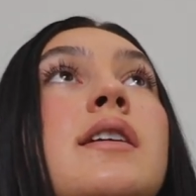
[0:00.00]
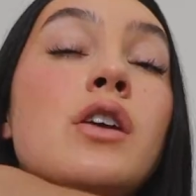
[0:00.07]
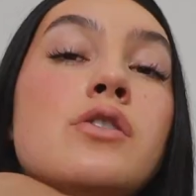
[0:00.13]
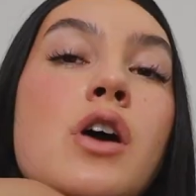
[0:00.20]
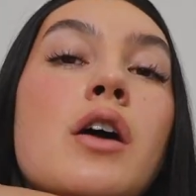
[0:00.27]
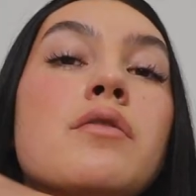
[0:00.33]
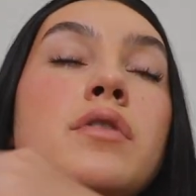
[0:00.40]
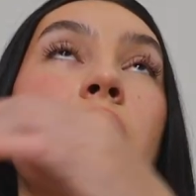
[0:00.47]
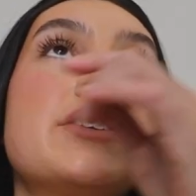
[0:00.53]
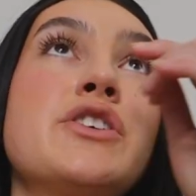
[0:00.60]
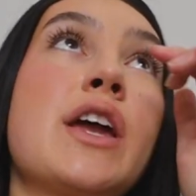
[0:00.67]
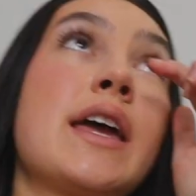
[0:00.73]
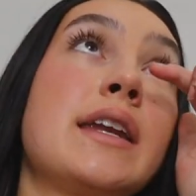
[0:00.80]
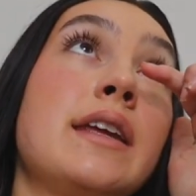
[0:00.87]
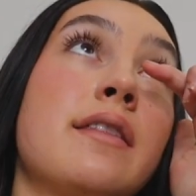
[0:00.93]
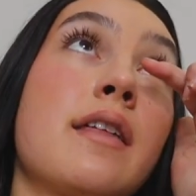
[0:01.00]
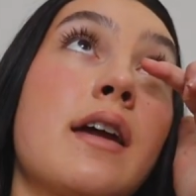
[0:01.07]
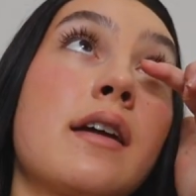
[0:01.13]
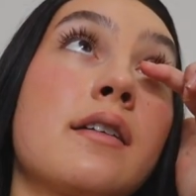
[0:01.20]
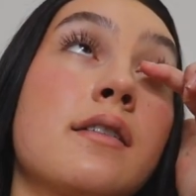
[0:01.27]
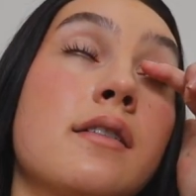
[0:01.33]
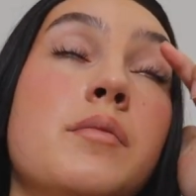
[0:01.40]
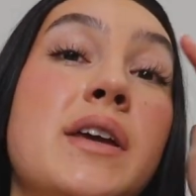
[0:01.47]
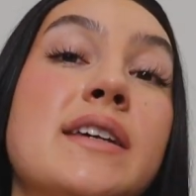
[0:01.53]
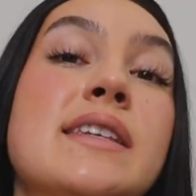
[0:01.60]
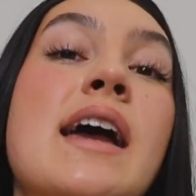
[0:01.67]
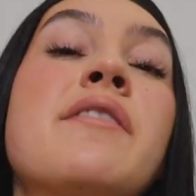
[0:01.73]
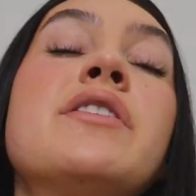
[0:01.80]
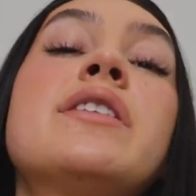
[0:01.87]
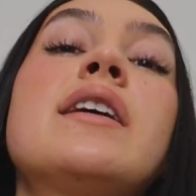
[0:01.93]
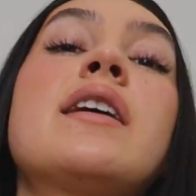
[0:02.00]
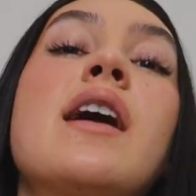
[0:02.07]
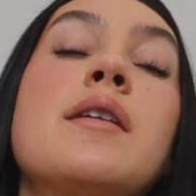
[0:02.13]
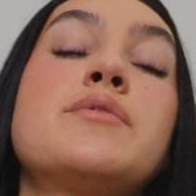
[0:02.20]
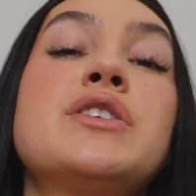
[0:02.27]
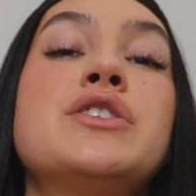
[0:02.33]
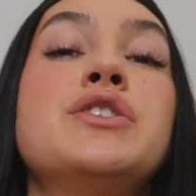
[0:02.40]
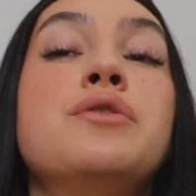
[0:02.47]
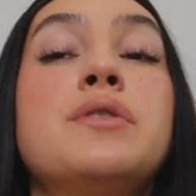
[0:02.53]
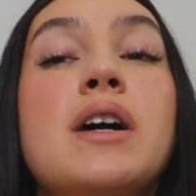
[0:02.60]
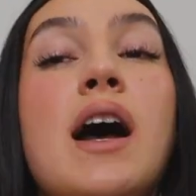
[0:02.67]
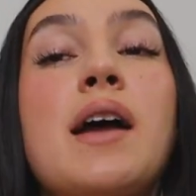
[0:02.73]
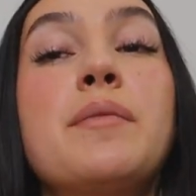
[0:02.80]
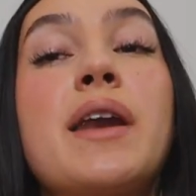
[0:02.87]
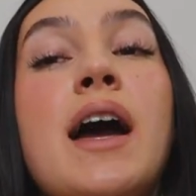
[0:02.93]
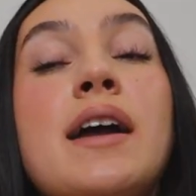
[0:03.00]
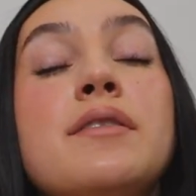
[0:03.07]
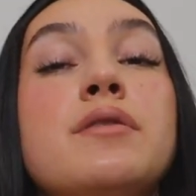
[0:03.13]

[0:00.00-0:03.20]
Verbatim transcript: not rush anything because everything comes in due time and I